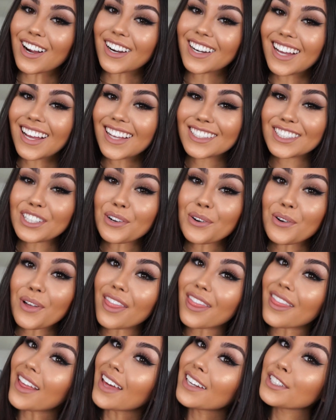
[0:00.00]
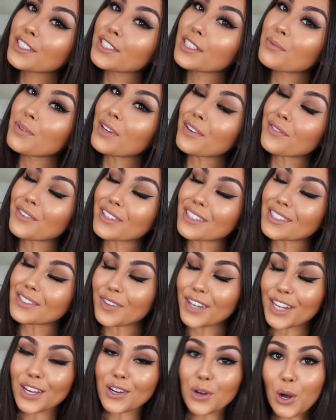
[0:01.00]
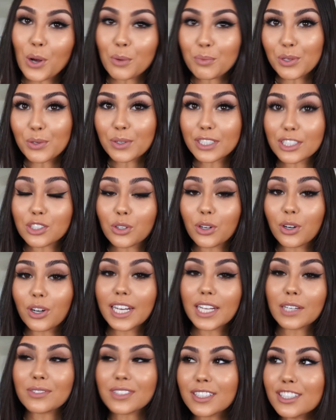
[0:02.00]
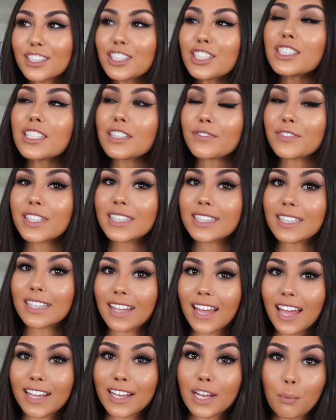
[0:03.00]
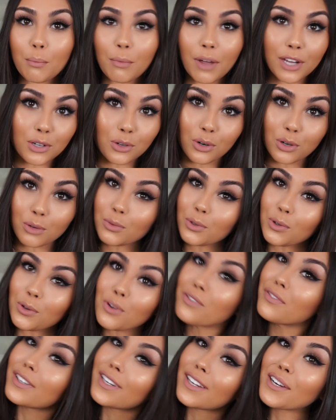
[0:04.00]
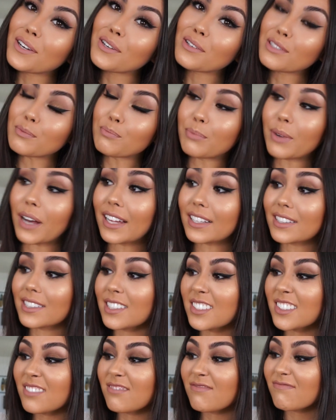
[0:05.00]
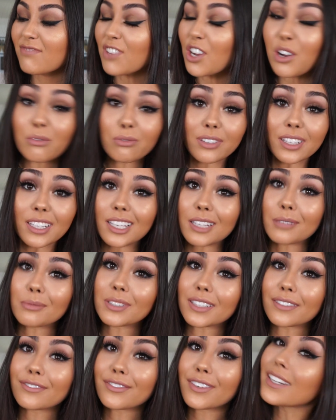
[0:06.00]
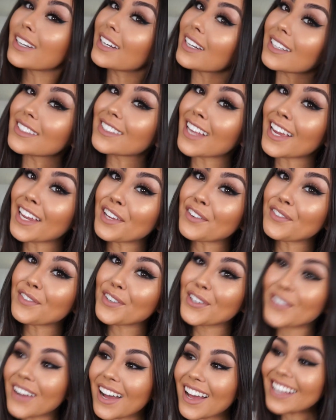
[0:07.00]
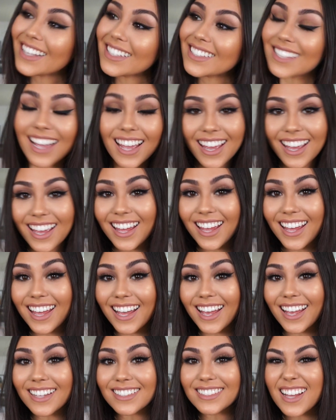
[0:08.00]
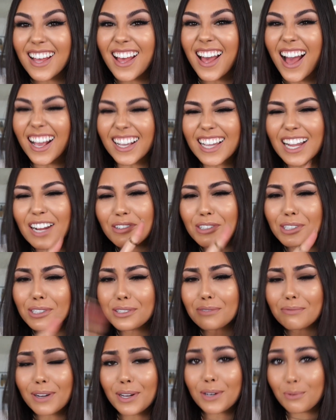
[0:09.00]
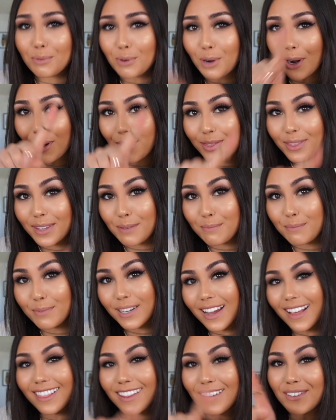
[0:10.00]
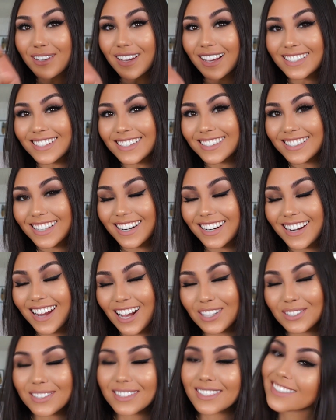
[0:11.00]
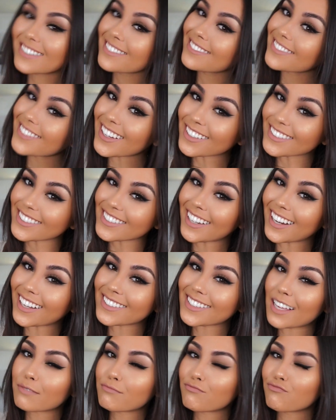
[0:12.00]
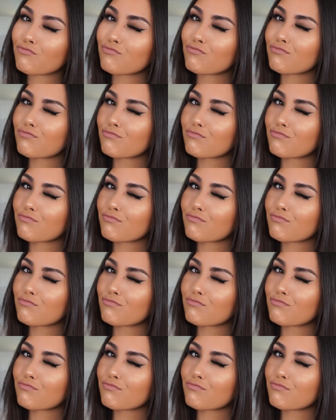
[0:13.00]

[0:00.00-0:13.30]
Alright guys, so that is going to be it for this video. Hope you enjoyed. It was a little different than like my normal videos, but hopefully it keeps it fun and exciting for you guys. And I can't really do my normal heart thing, but I love you guys inside and out. I'll see you next time.